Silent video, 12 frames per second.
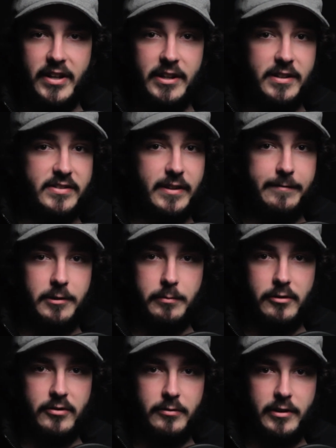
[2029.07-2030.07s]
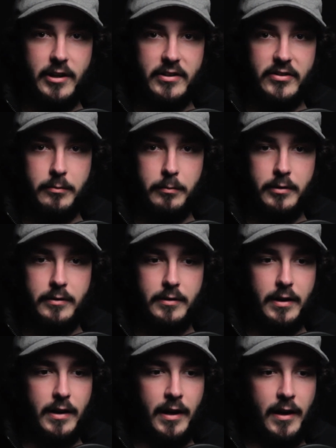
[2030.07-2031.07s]
sending us that film. It was really awesome.
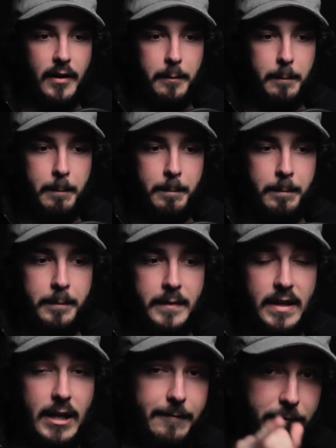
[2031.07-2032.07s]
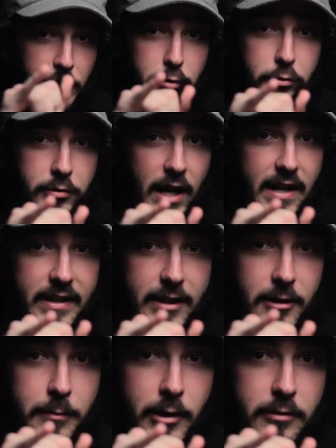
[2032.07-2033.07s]
If you, not
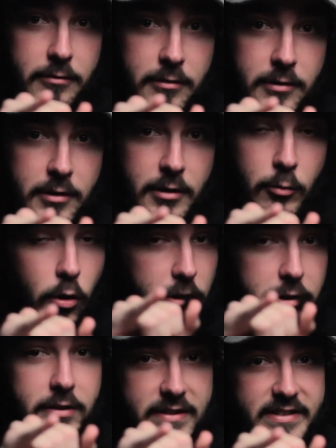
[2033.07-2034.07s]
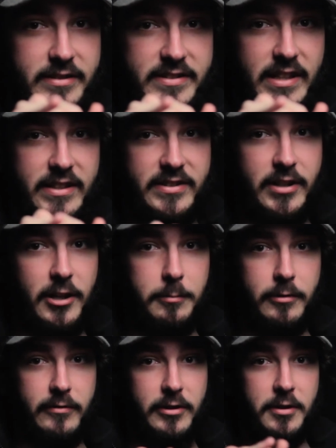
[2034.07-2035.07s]
Guillermo, well, you can still send us another
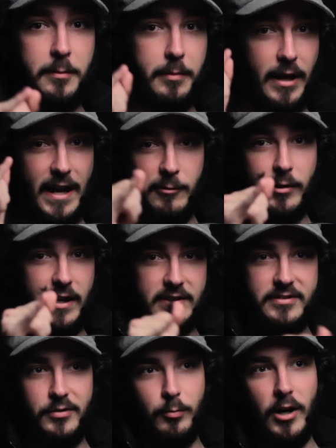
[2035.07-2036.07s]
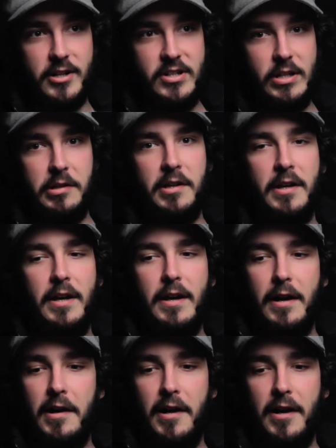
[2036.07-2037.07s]
movie. But anyone else who's watching.
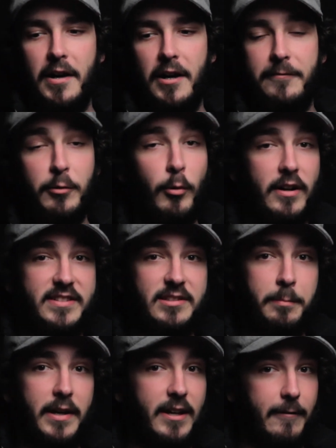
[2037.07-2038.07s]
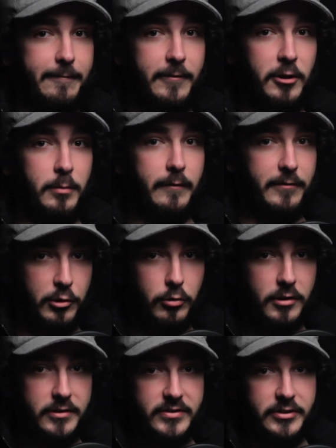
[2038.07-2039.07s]
If you want to submit a film of
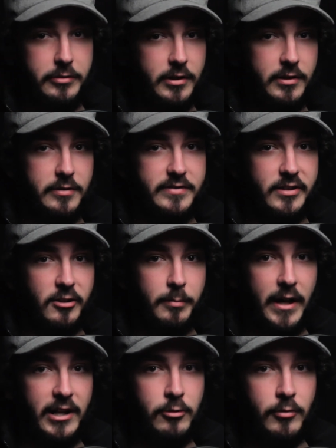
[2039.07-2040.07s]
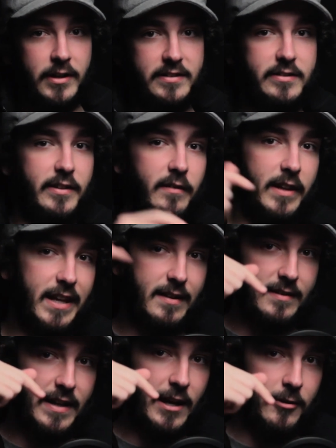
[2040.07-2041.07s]
yours, you can do so by going to the
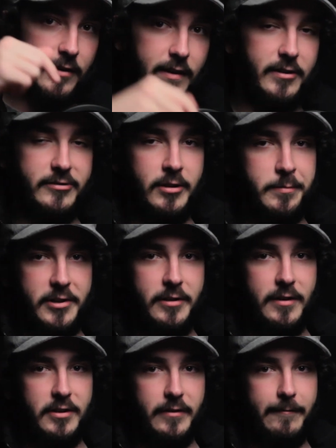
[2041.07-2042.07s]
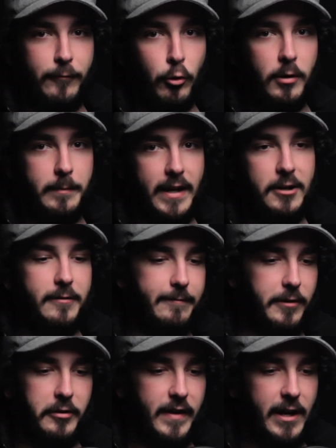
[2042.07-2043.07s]
link down in the description. There's a form there. You
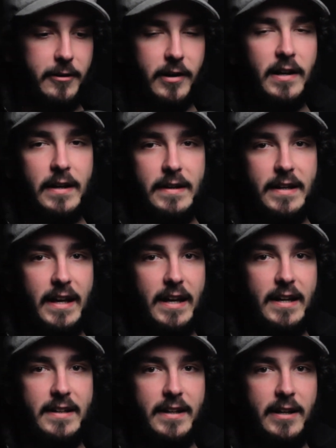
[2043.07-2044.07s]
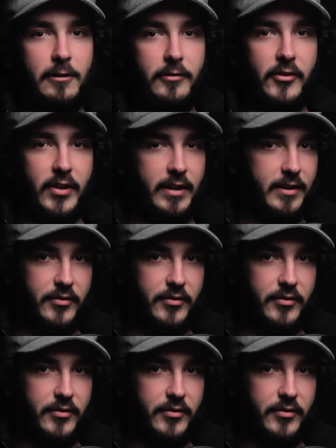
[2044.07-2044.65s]
fill it out, and it'll send